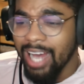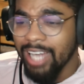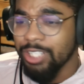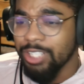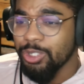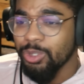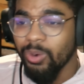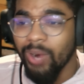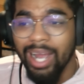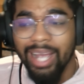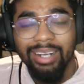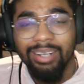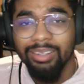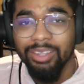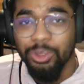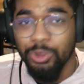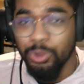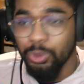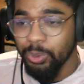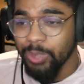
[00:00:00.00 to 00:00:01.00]
I
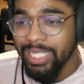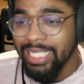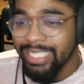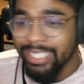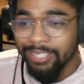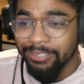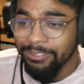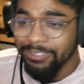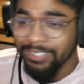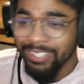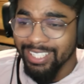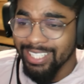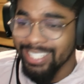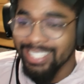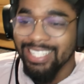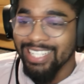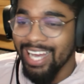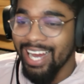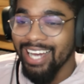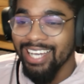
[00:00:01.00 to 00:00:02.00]
tried 3 different
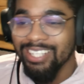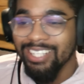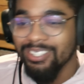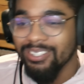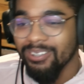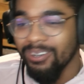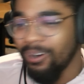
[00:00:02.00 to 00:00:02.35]
designs,